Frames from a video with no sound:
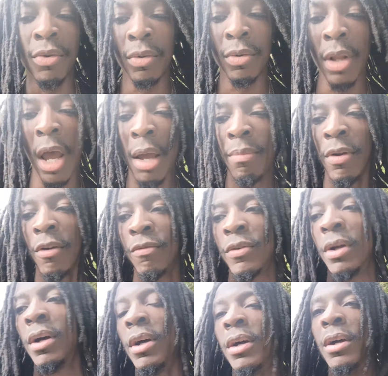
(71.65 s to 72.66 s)
the IBF,
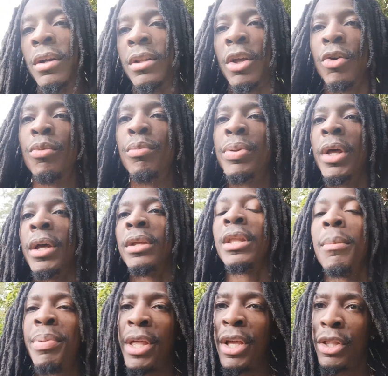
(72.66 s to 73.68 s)
uh, they don't play. They
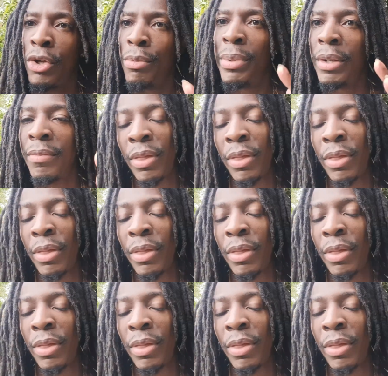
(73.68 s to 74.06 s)
play a little bit.